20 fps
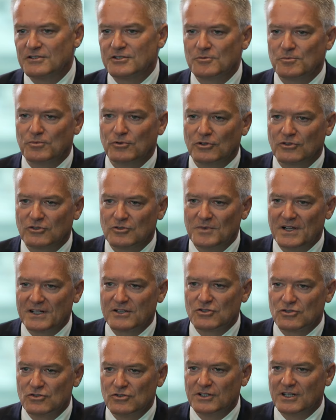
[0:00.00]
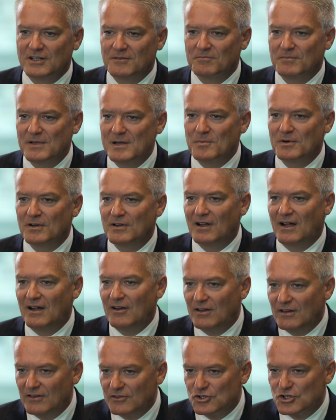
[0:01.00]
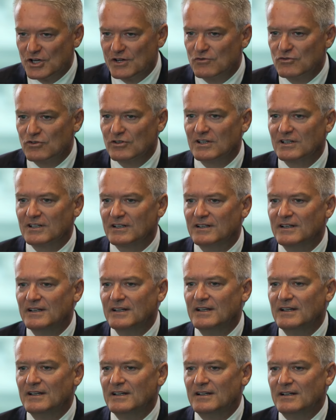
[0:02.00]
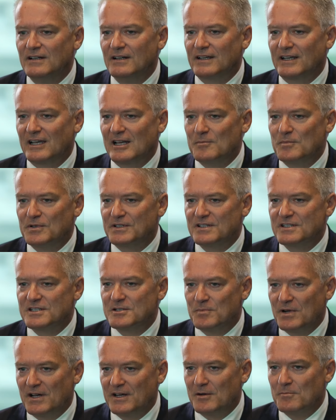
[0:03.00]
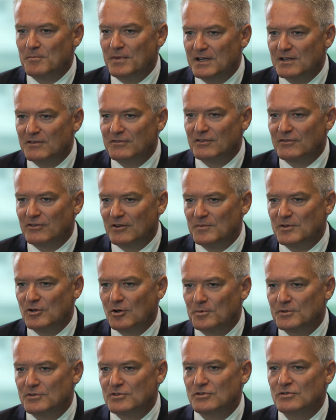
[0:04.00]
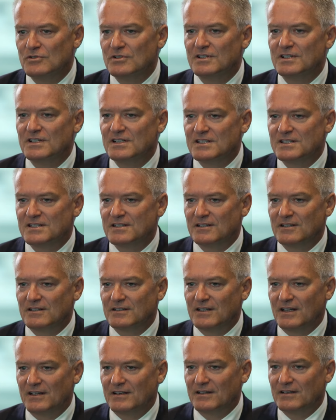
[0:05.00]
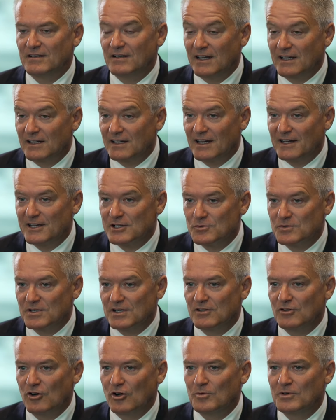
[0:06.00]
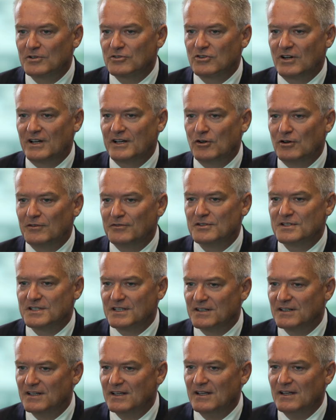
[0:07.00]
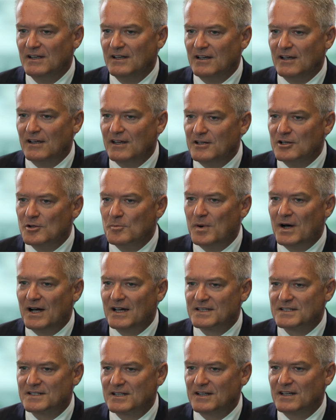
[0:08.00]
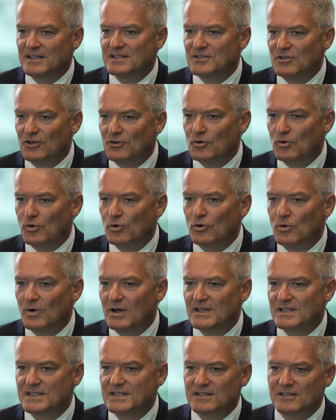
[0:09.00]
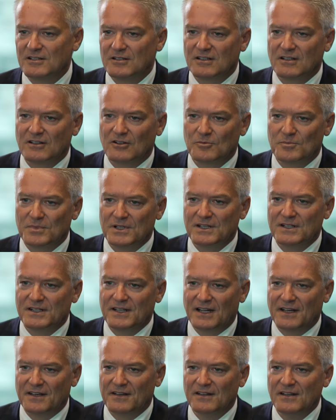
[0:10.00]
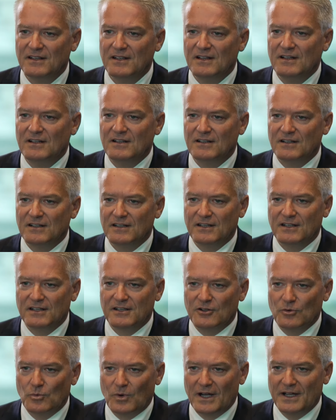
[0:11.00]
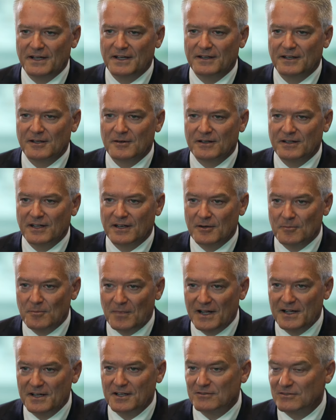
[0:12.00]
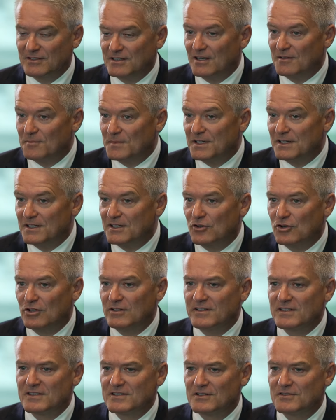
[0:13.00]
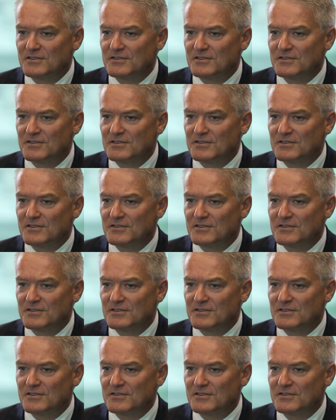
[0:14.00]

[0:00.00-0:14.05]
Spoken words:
support to make sure that people genuinely can participate and benefit from the opportunities that engagement in global trade offers. And in the past, that has not always been done in the way that it might have. And I mean, in the context